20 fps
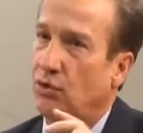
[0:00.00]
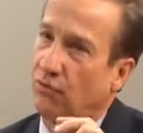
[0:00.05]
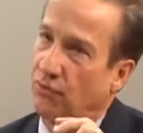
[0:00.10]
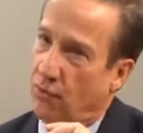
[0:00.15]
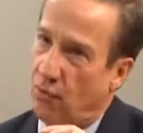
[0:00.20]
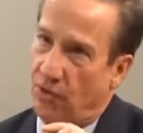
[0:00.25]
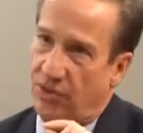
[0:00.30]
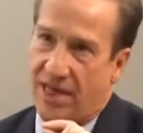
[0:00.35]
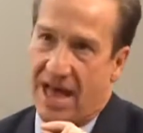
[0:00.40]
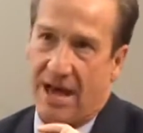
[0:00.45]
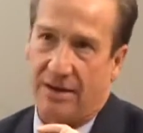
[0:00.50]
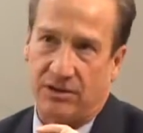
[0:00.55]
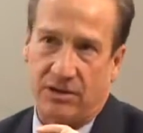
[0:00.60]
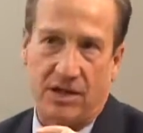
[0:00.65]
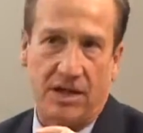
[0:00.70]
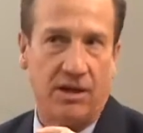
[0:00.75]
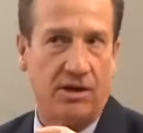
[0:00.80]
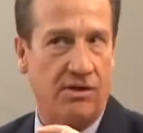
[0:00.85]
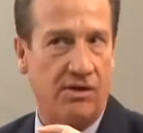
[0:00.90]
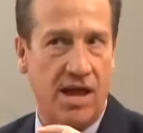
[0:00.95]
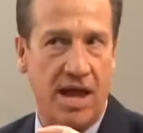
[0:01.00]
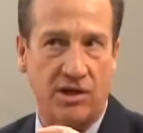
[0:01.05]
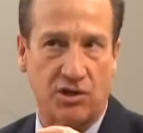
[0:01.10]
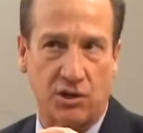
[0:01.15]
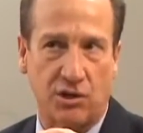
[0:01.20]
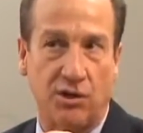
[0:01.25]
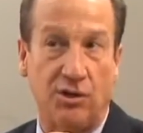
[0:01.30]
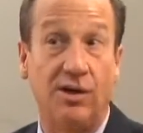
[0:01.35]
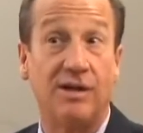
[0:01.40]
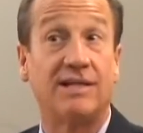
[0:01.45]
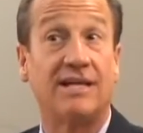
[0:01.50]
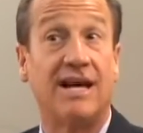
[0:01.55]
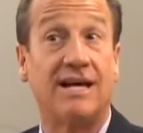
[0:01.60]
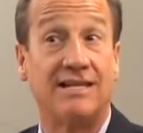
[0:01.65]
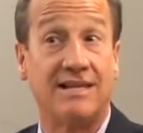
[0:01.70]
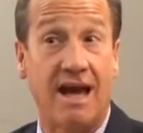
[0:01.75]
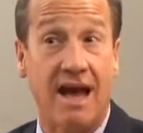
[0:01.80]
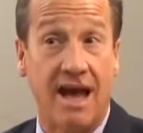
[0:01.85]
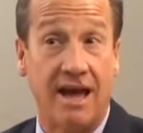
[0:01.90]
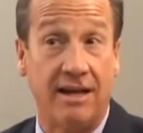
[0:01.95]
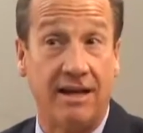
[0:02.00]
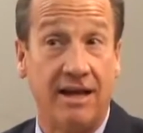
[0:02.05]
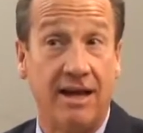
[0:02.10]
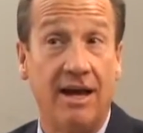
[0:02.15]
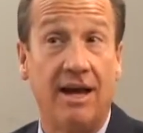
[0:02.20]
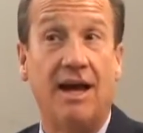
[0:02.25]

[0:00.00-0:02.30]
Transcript: to 4,000 international units a day.